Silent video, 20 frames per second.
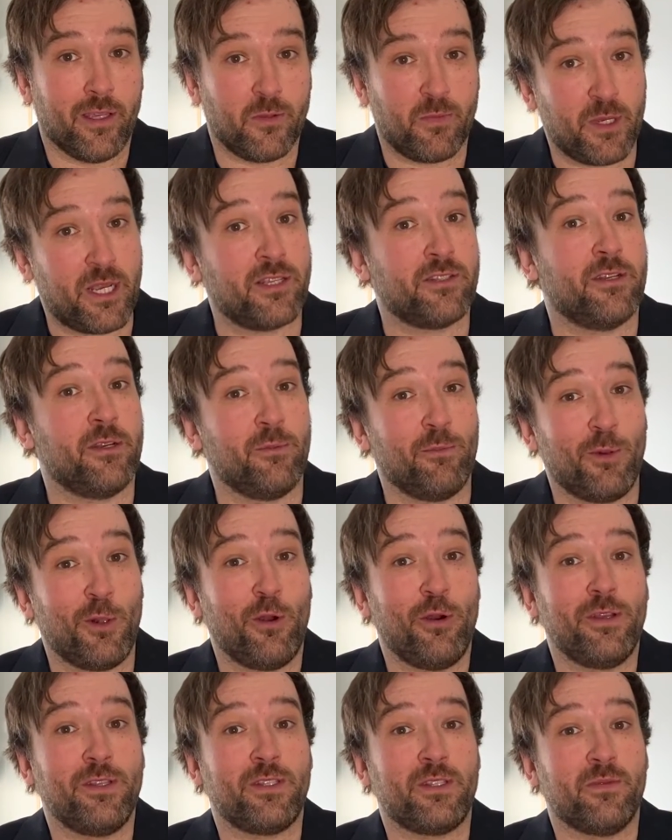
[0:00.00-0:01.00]
is because it
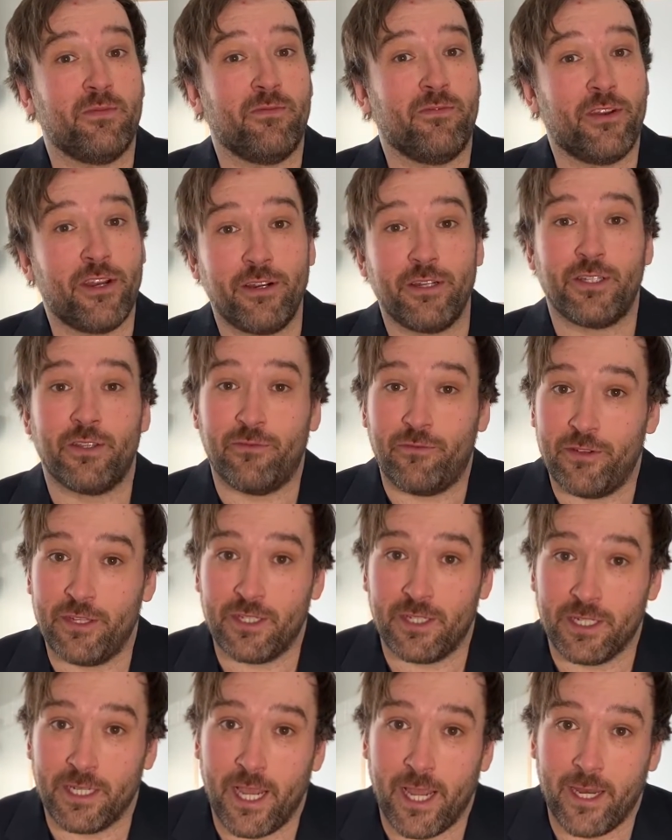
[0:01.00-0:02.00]
employs some very
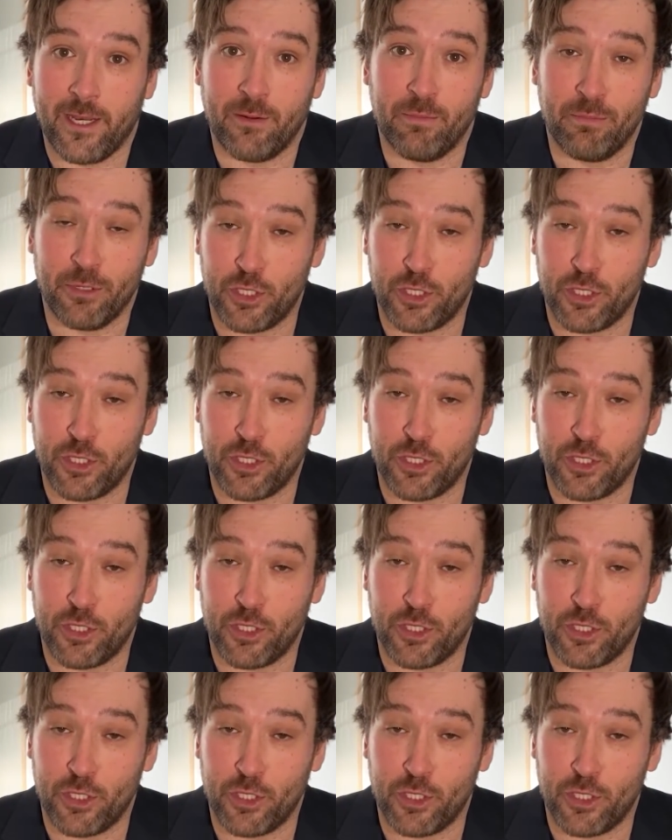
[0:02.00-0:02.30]
sophisticated